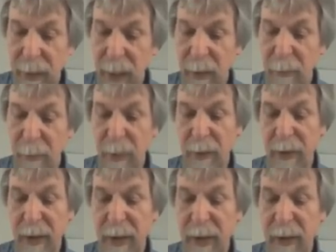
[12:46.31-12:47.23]
And for
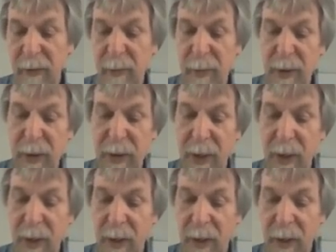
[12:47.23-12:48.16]
the case where
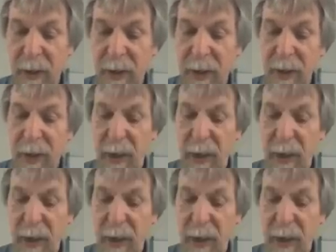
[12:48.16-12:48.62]
t